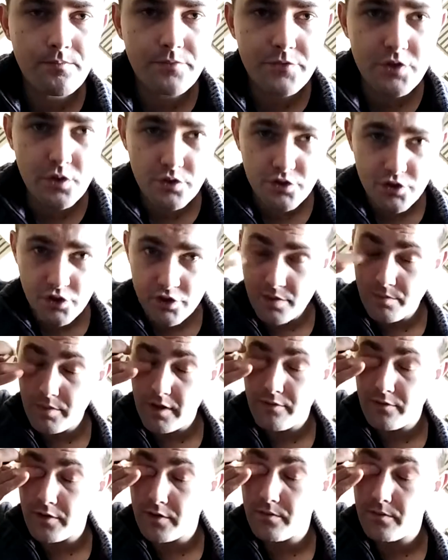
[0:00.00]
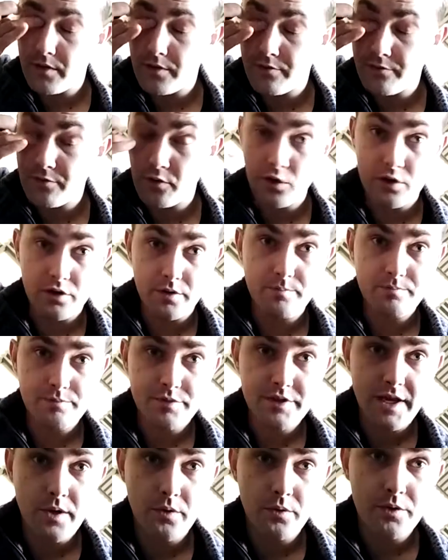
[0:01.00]
So it's just a bit of a fuller
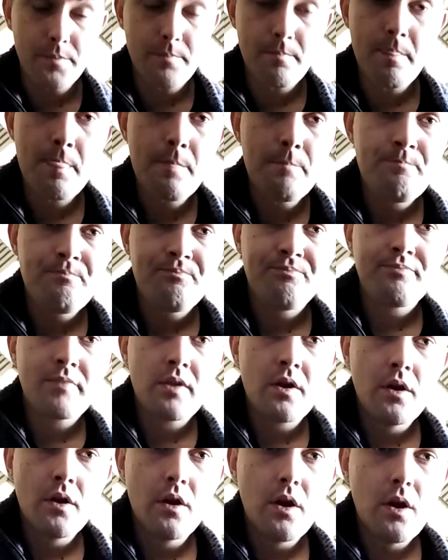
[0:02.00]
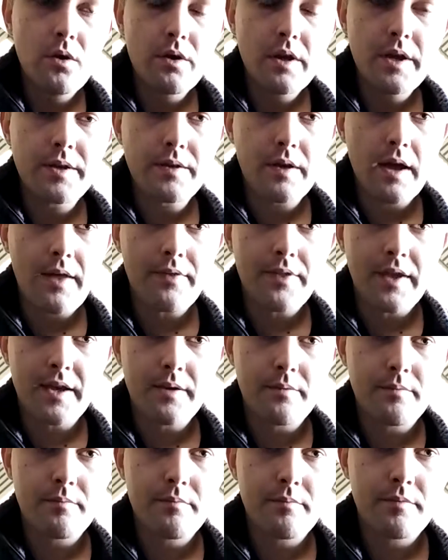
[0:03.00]
sound. Okay, and
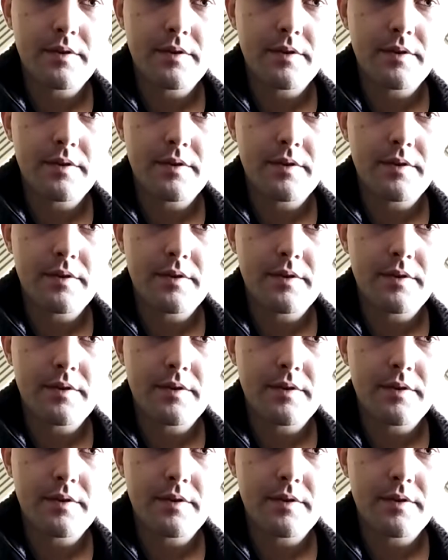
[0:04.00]
then